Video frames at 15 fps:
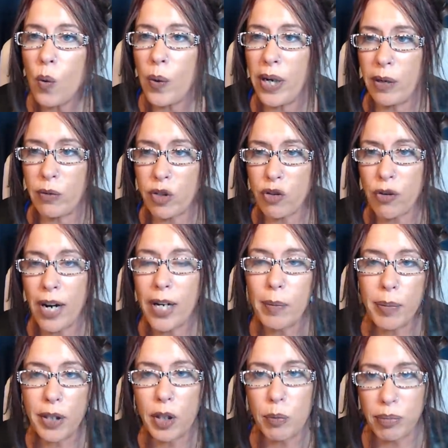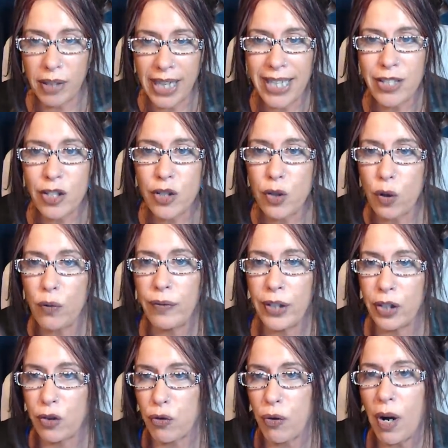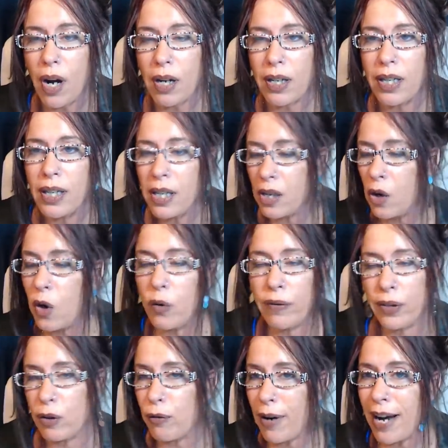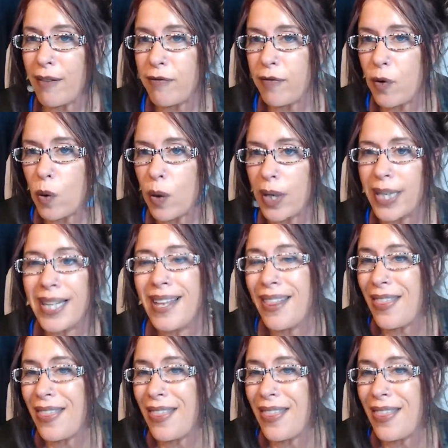when he was trying to put the branches over the truck, over the RAV4.